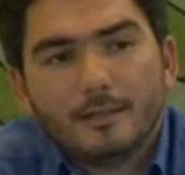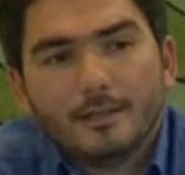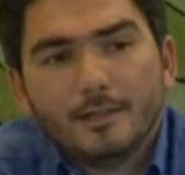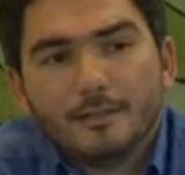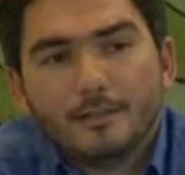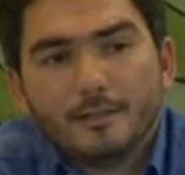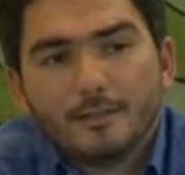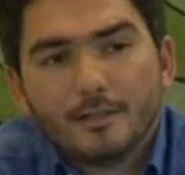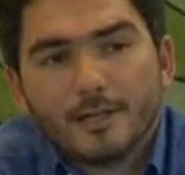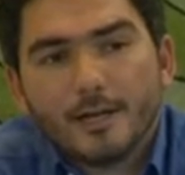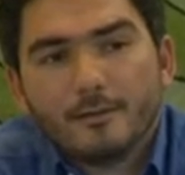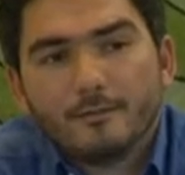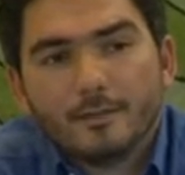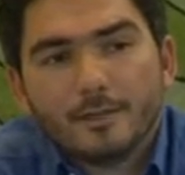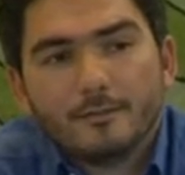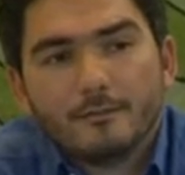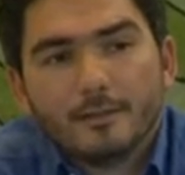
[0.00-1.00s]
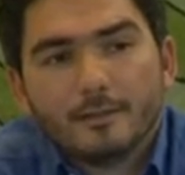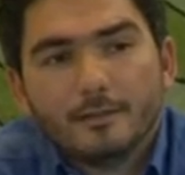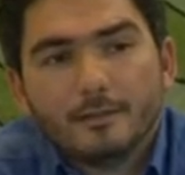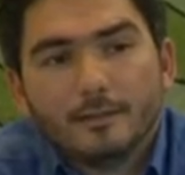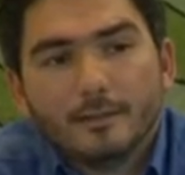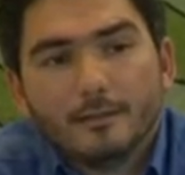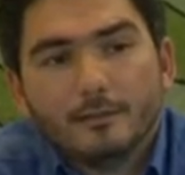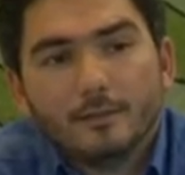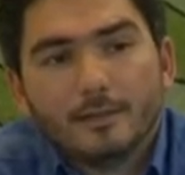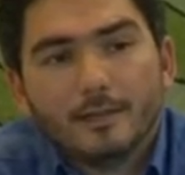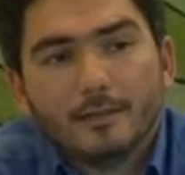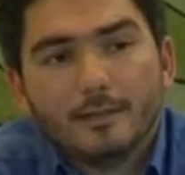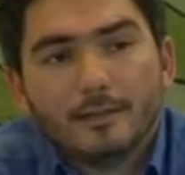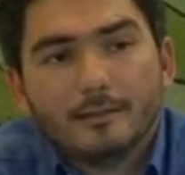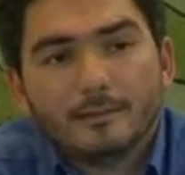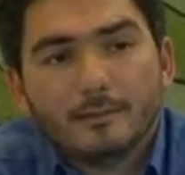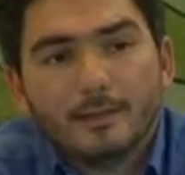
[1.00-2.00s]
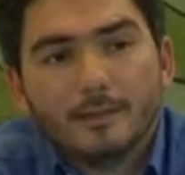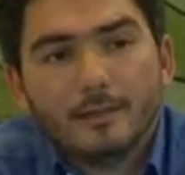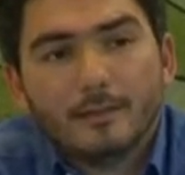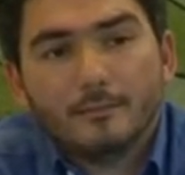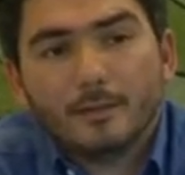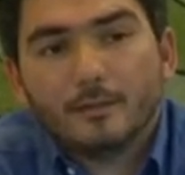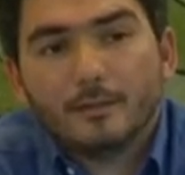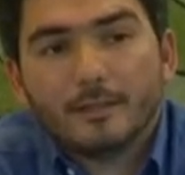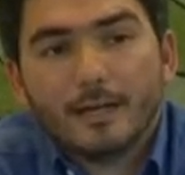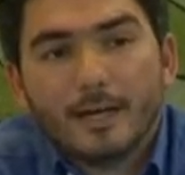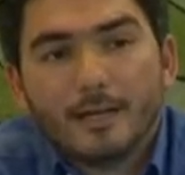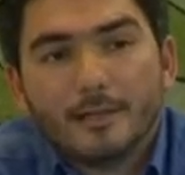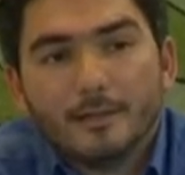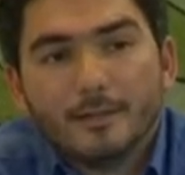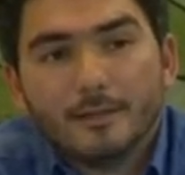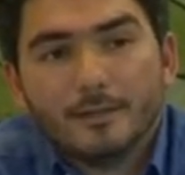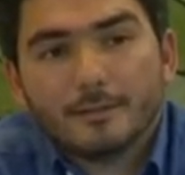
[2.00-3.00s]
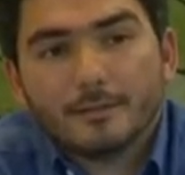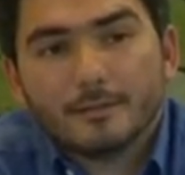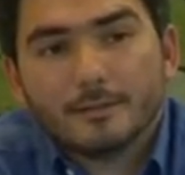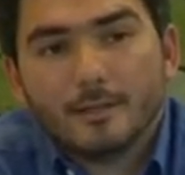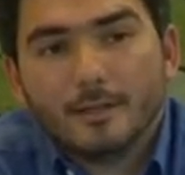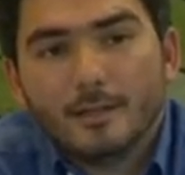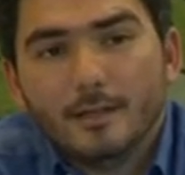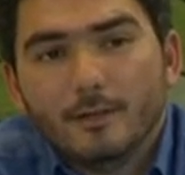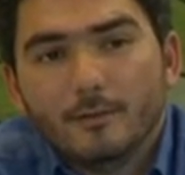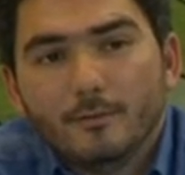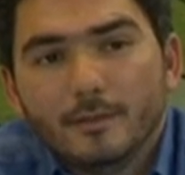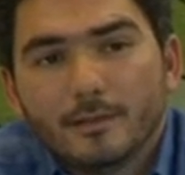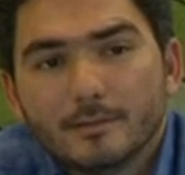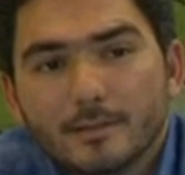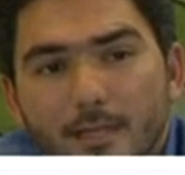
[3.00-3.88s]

in Niger very recently looking at uh, about nine years with a